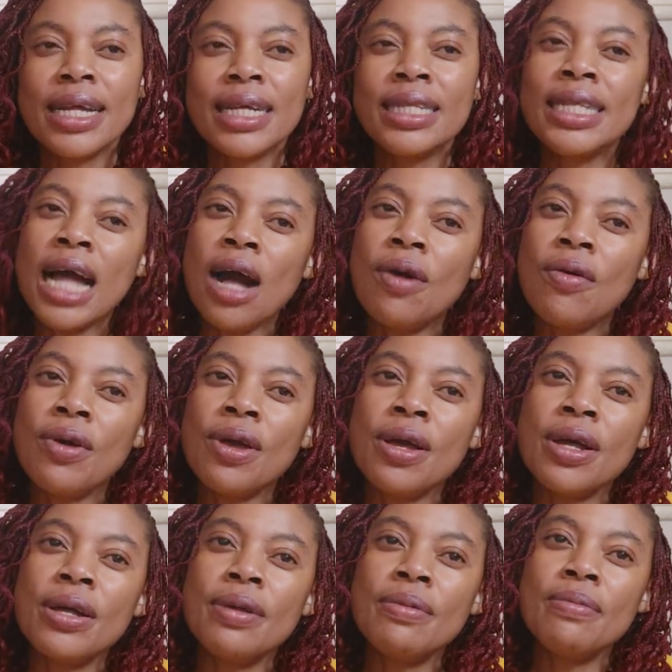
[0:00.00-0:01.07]
Now,
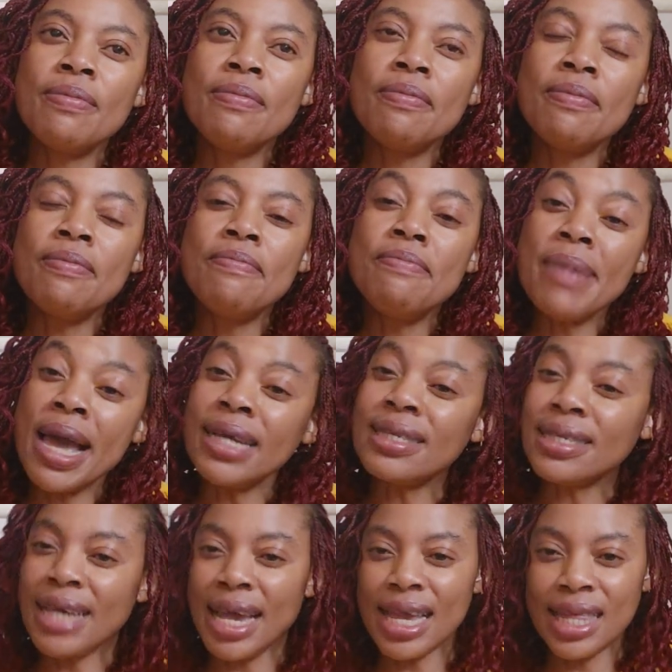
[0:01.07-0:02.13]
me
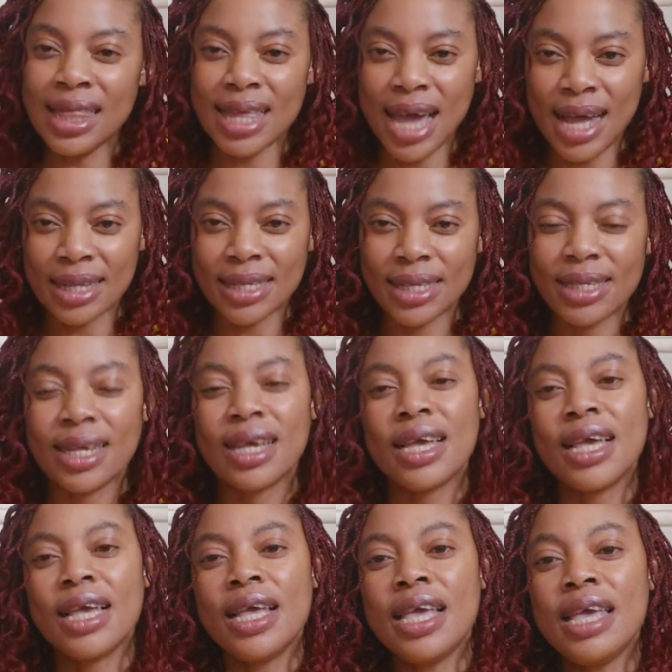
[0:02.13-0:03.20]
saying that,
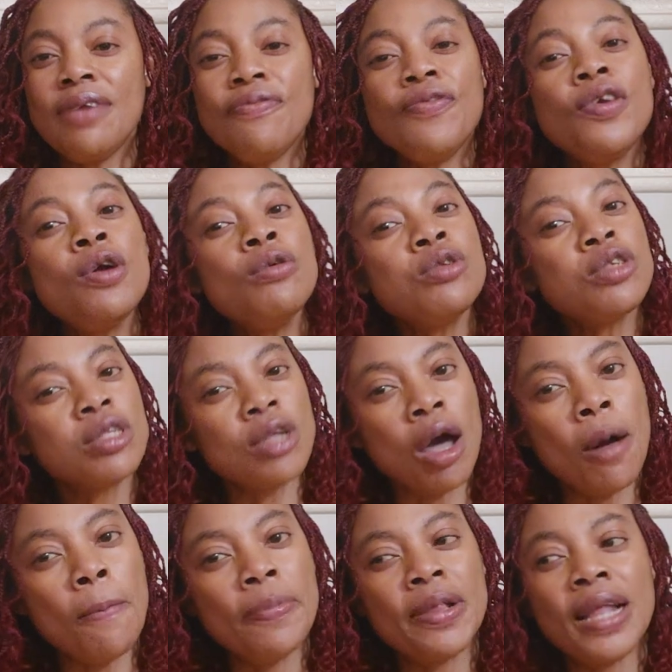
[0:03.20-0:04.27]
if you
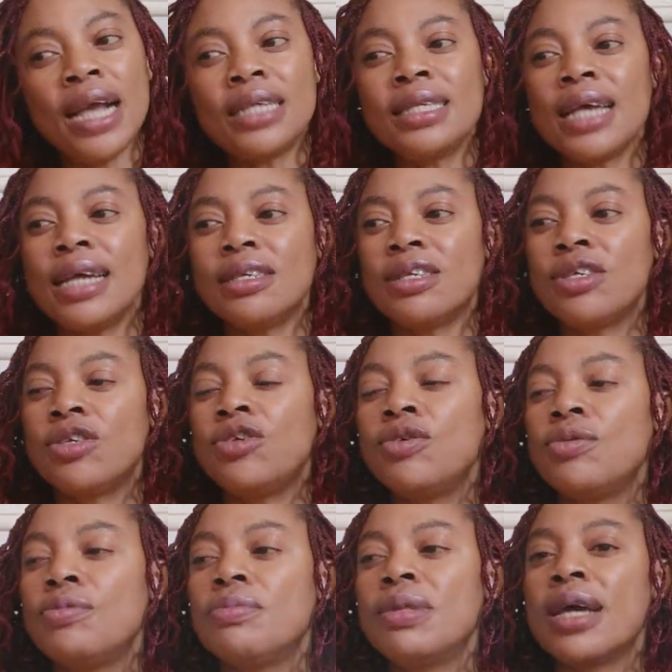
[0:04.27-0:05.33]
stop, let's
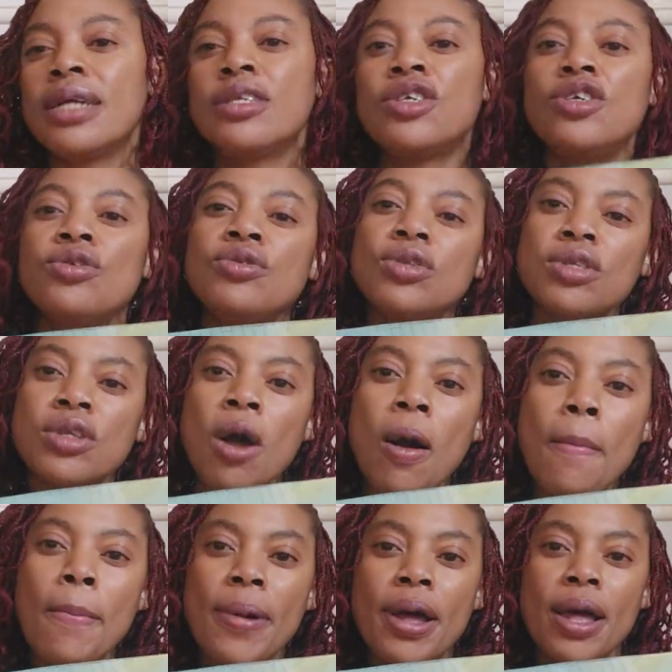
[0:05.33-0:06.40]
assume that you
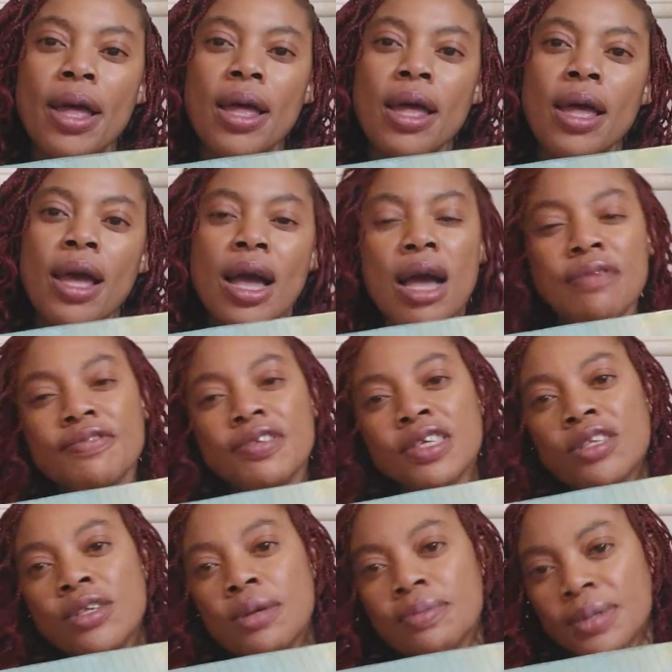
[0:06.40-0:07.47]
stop after
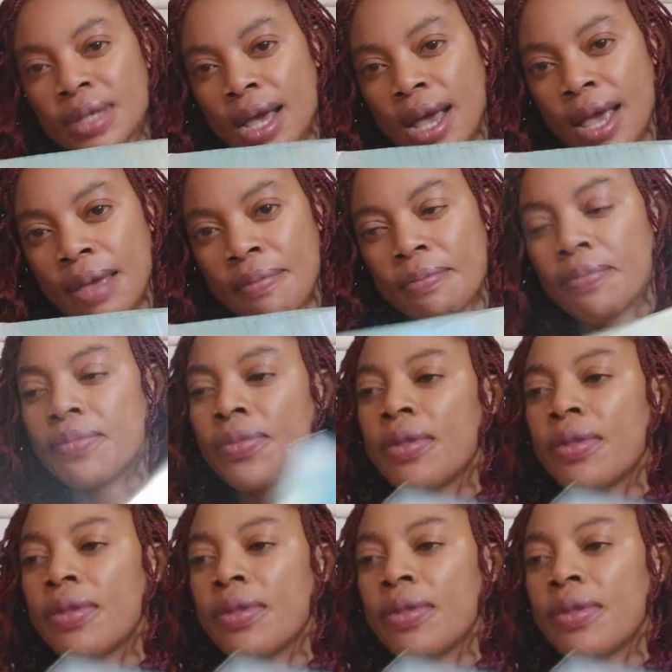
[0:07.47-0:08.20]
some time.